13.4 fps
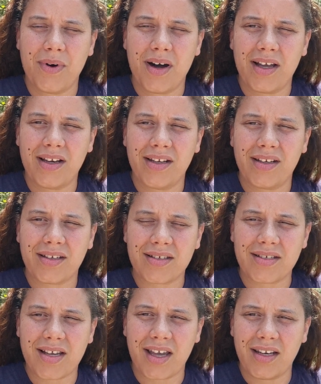What
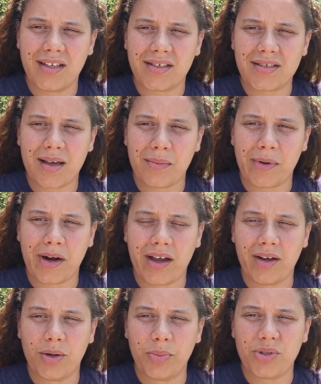an exciting
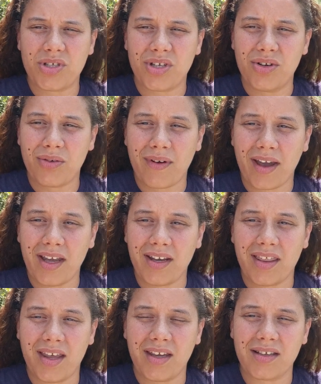summer. I hope you did
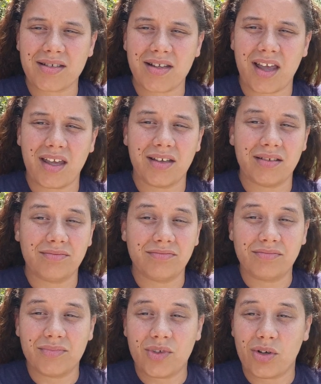great things like
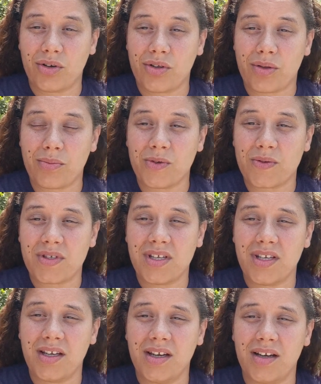go to the
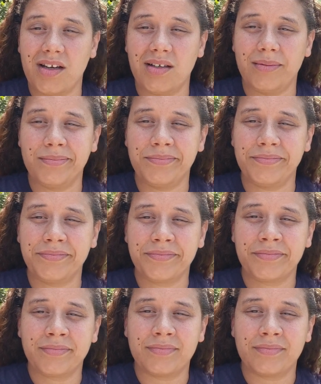museum,